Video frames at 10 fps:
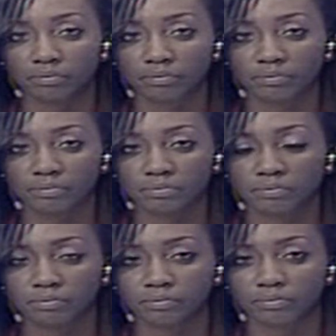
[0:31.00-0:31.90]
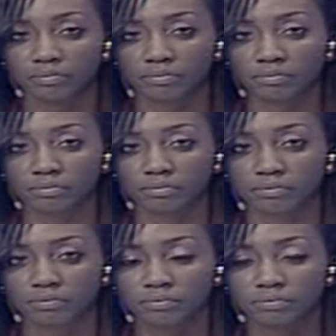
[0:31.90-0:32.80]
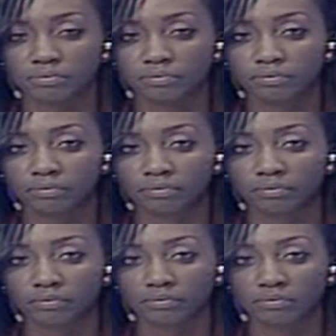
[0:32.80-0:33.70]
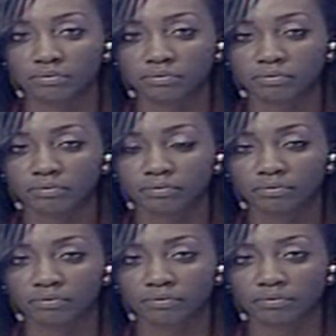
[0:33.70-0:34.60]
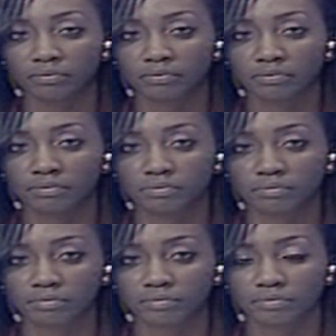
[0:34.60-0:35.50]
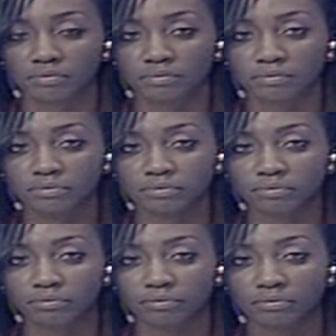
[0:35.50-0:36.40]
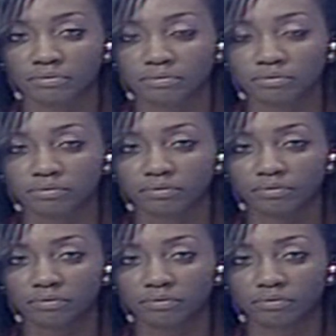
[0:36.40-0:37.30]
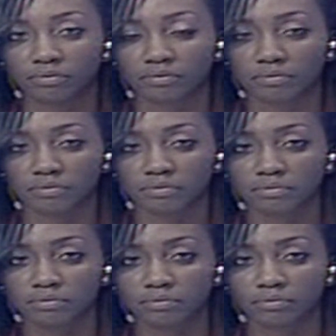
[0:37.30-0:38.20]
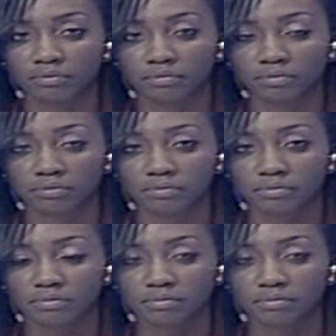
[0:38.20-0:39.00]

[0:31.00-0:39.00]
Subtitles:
This person isn't speaking.